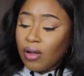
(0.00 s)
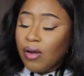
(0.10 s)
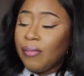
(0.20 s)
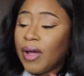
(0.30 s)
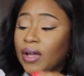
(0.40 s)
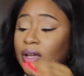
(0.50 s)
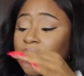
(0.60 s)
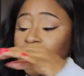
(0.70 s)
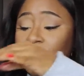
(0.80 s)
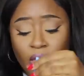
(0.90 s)
Oh my
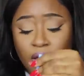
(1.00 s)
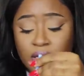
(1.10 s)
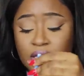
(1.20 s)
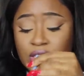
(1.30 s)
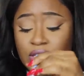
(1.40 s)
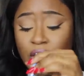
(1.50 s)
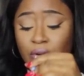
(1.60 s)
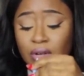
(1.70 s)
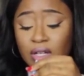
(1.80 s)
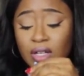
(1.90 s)
goodness, this is
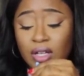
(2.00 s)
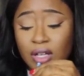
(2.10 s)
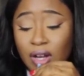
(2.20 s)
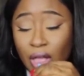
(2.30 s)
so good.